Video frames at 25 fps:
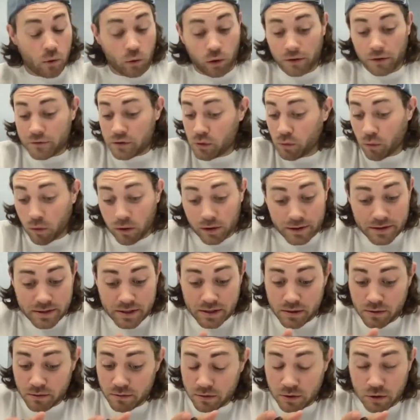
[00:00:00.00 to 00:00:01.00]
Or if you wanted
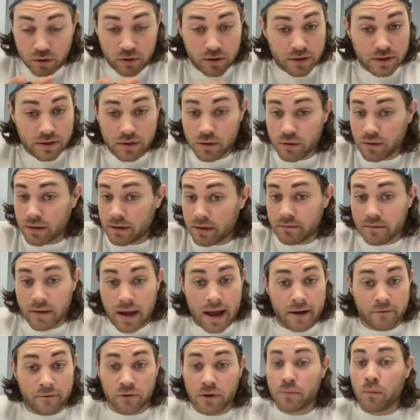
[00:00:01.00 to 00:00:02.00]
to, you could do it
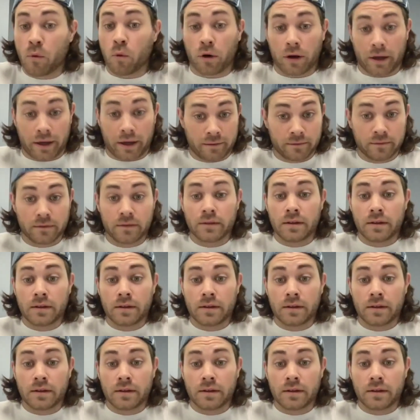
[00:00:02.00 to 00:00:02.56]
every morning.